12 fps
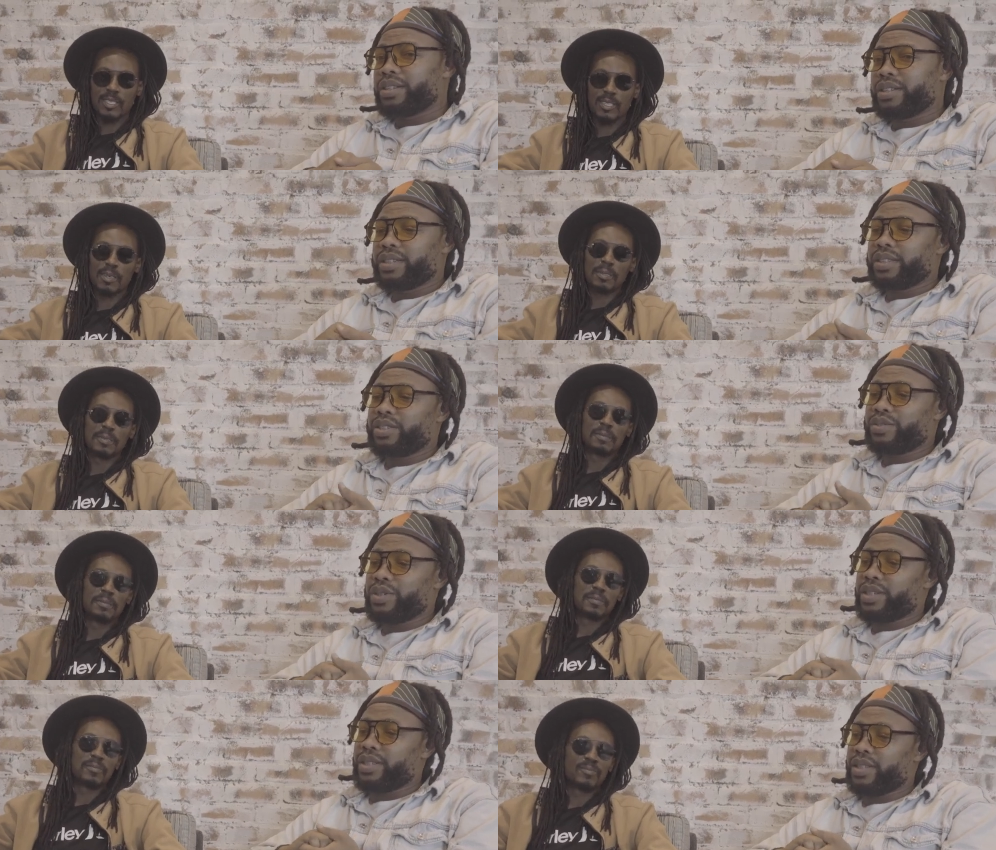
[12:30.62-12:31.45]
Speaker 1: sir. in the
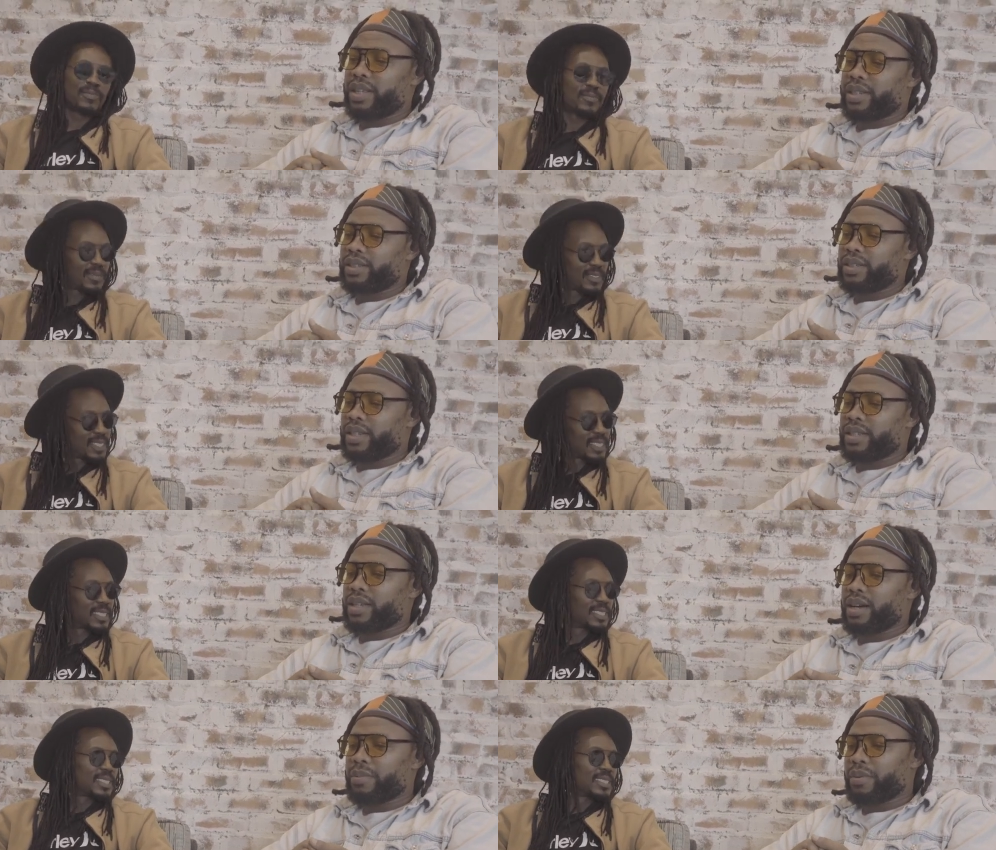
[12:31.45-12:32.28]
streets, and
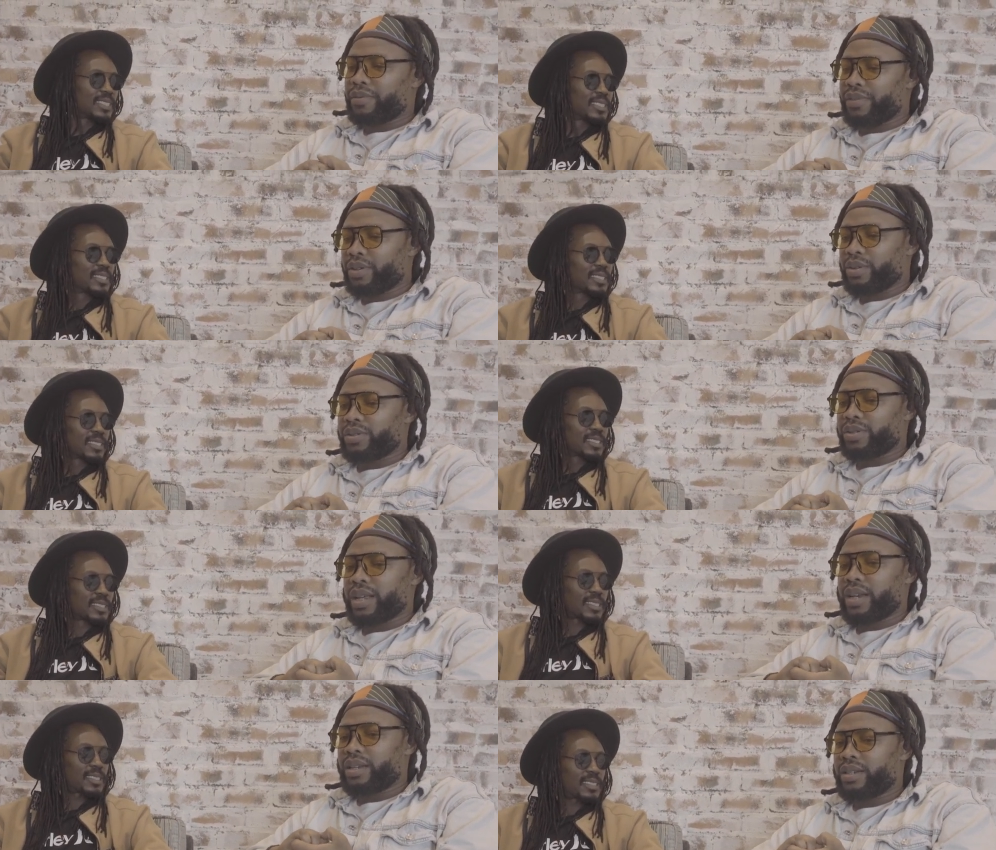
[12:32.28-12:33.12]
there's a couple
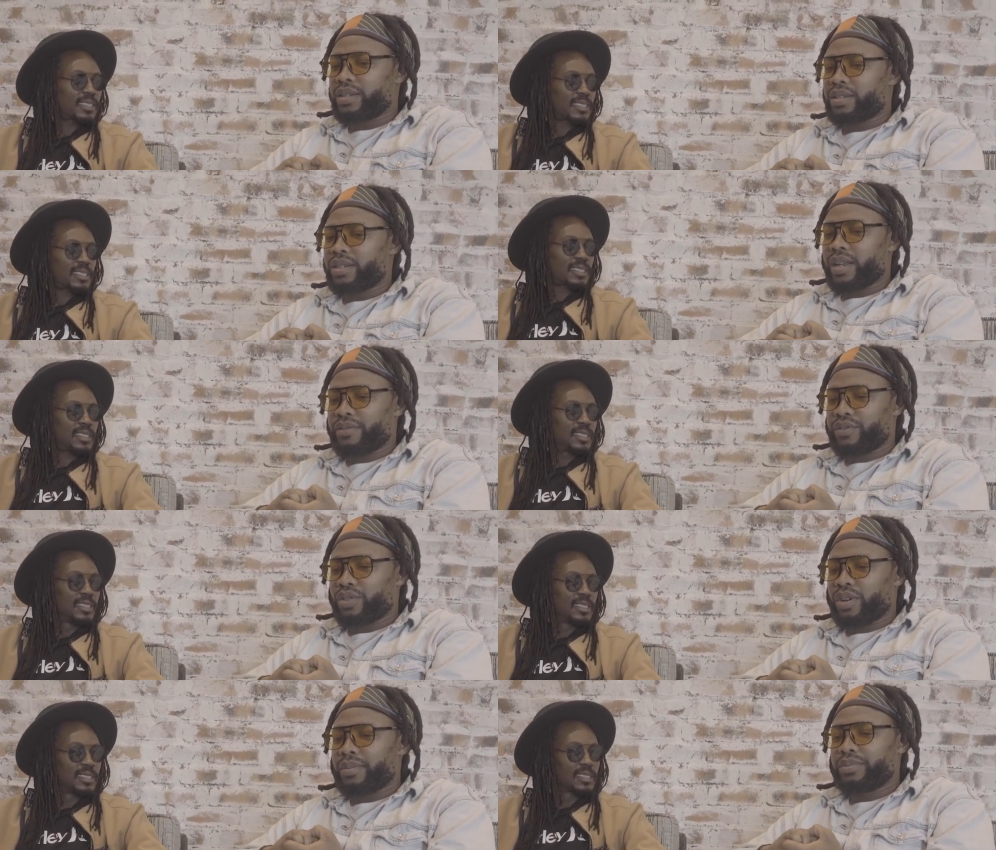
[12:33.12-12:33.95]
videos that
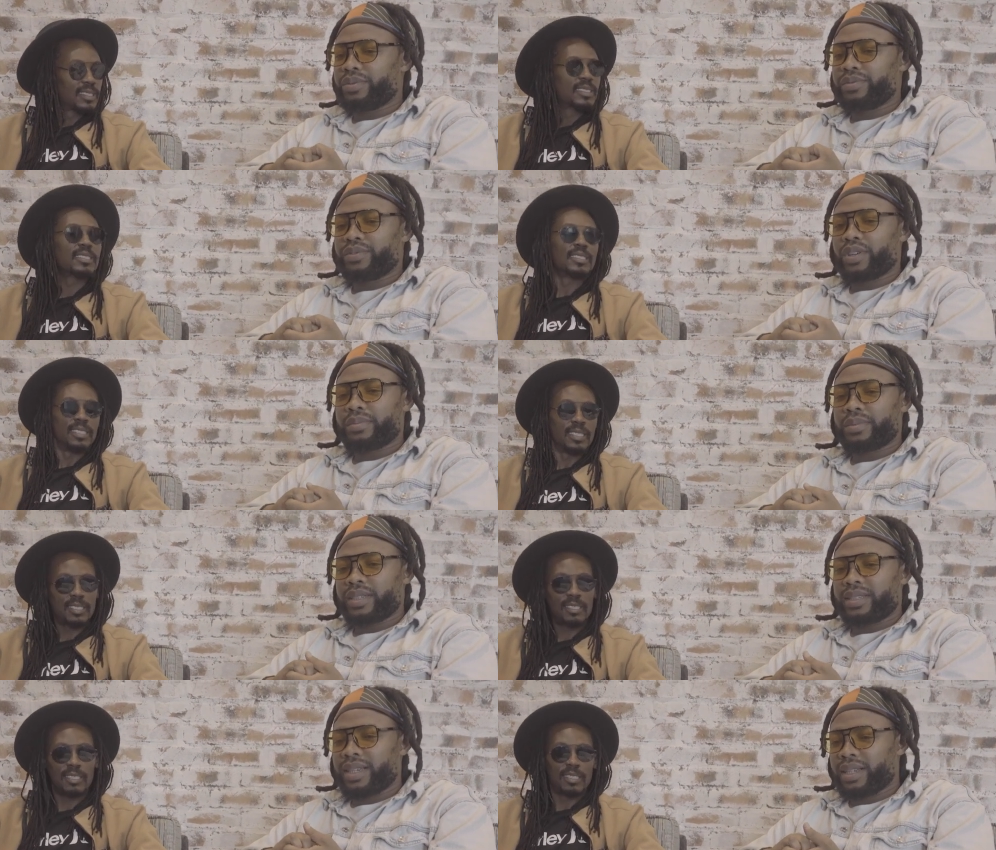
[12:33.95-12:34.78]
have dropped. You
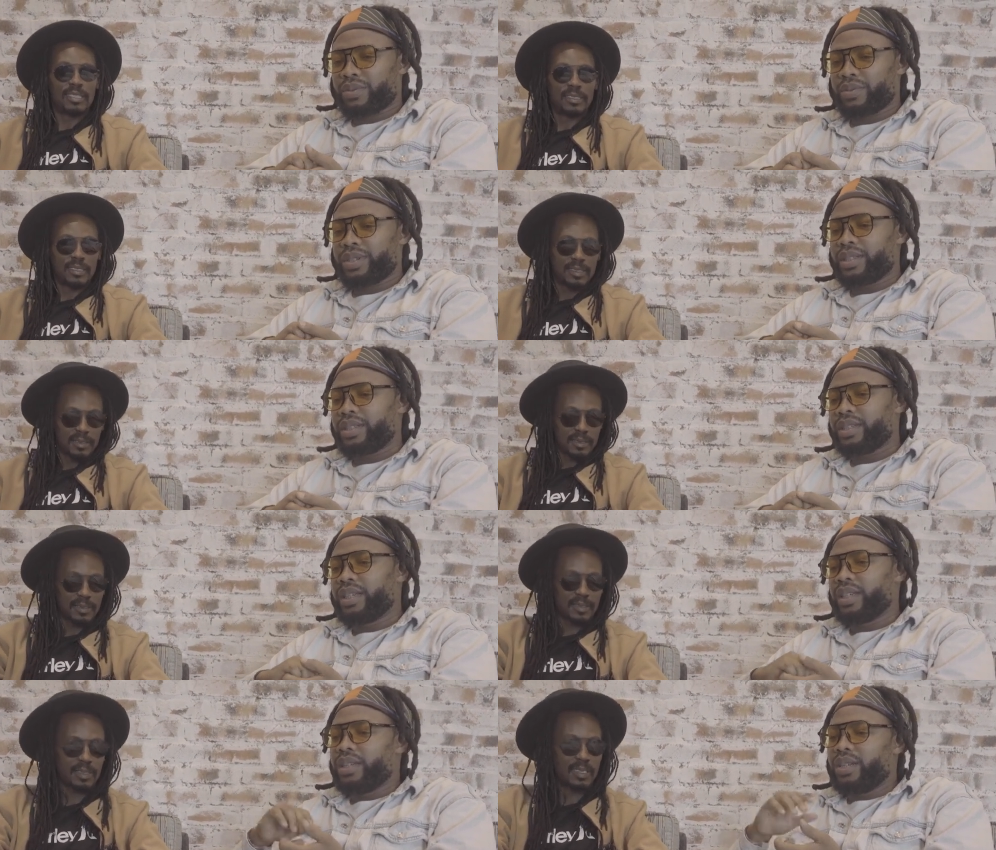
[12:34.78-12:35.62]
dropped yes,
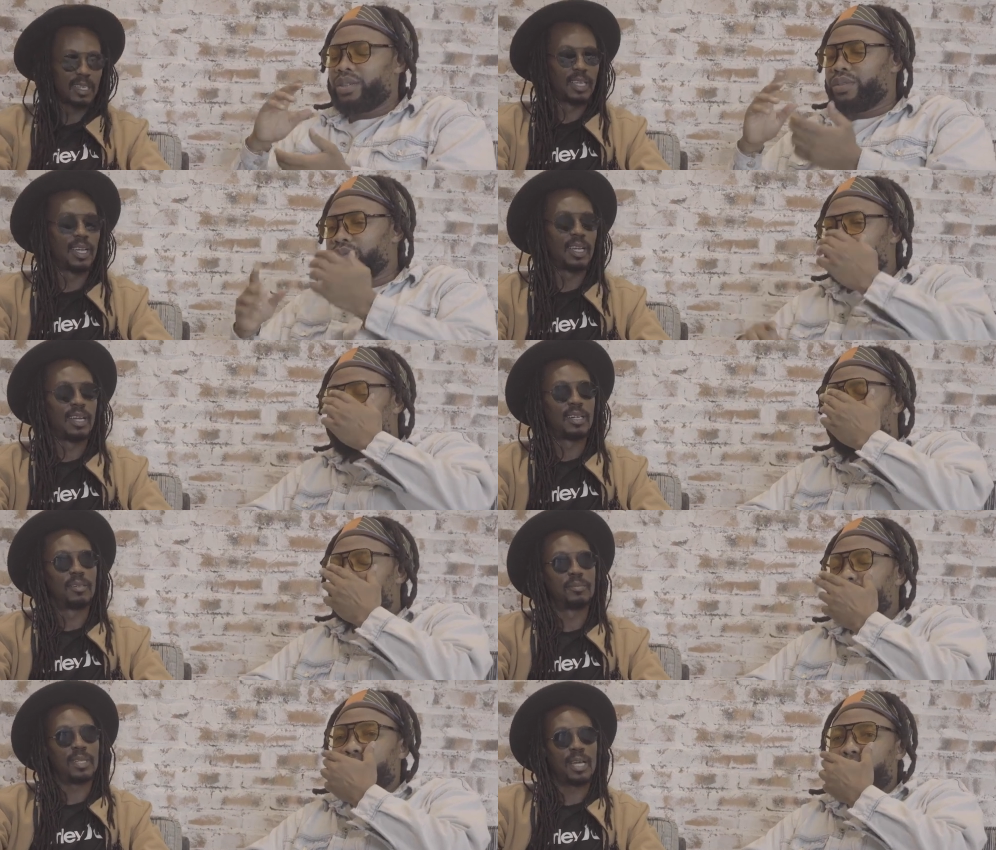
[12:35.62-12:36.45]
eThekwini, you've
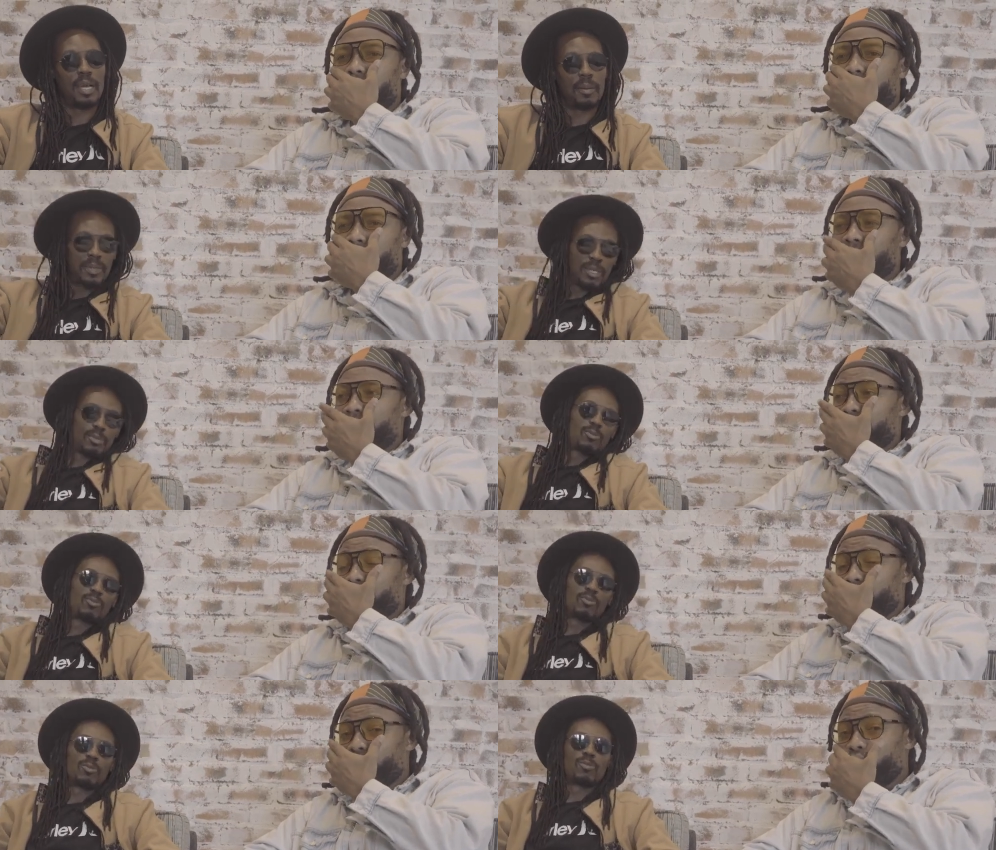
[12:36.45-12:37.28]
dropped uh, uh
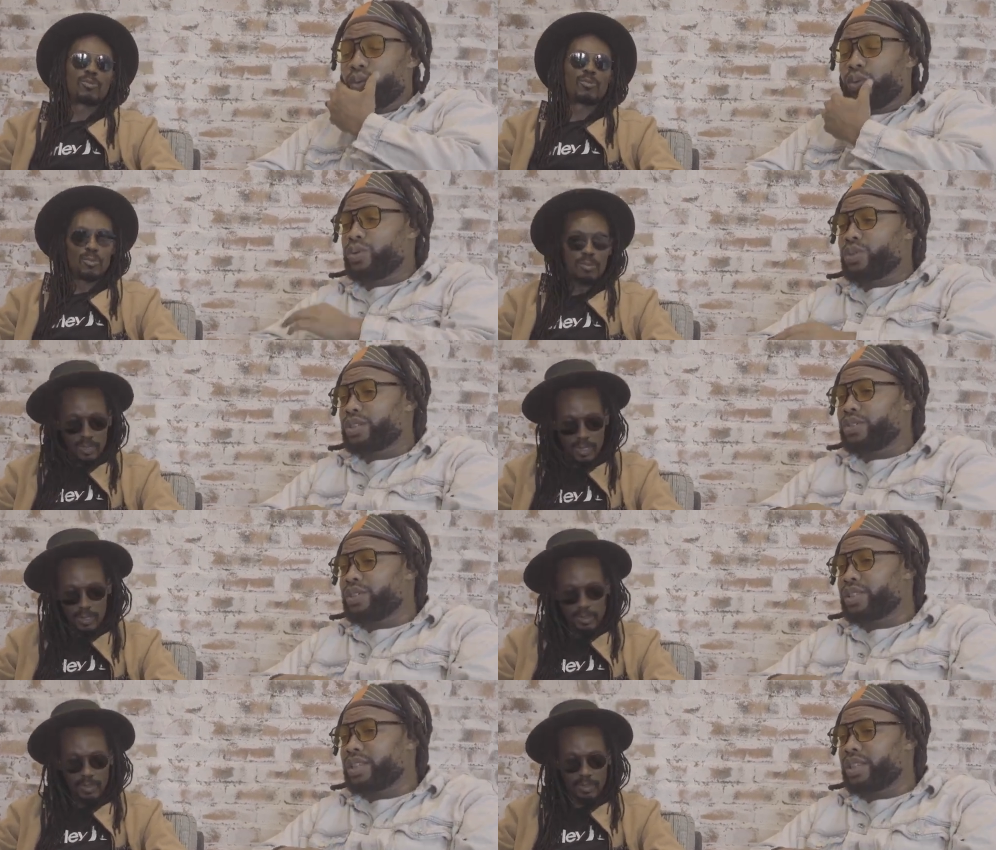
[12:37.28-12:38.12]
just
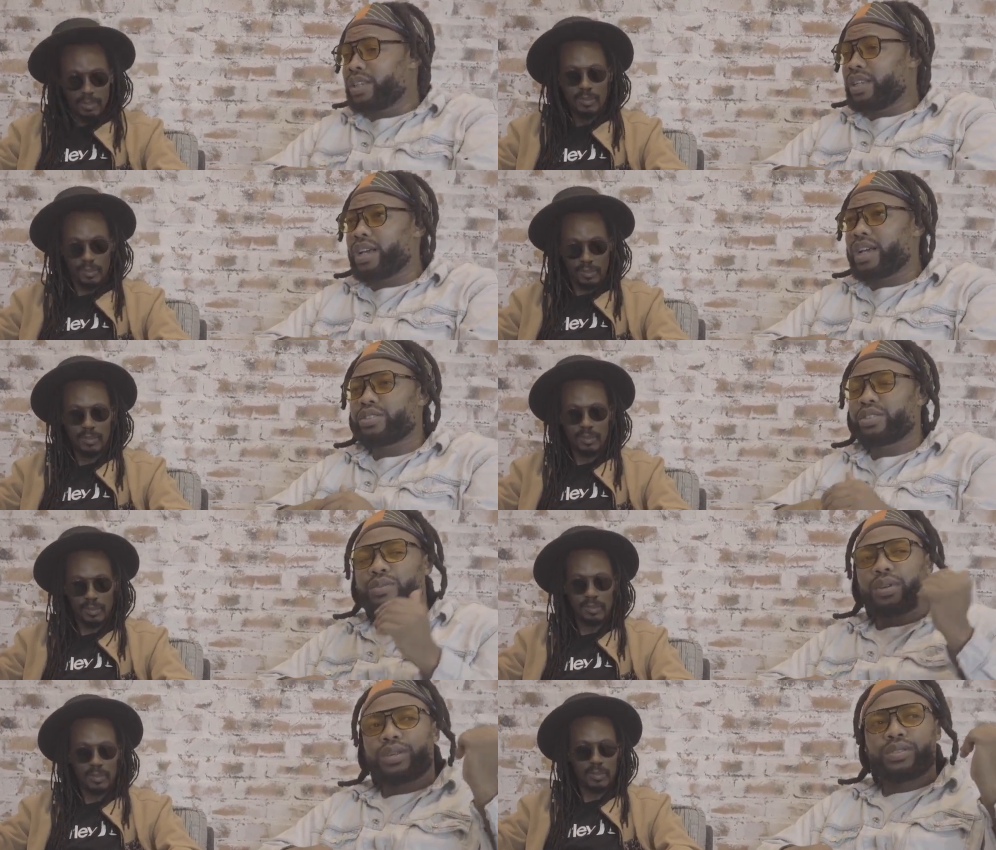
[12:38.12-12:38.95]
yeah. recently.
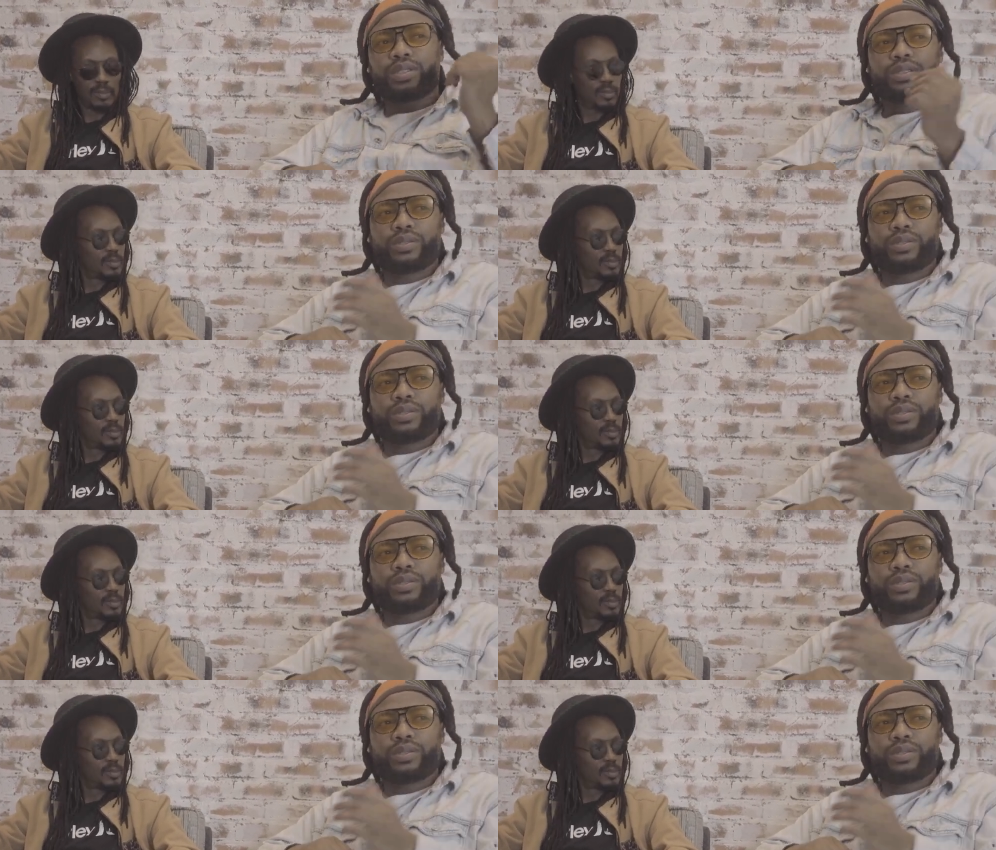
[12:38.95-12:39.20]
Actually, when was it?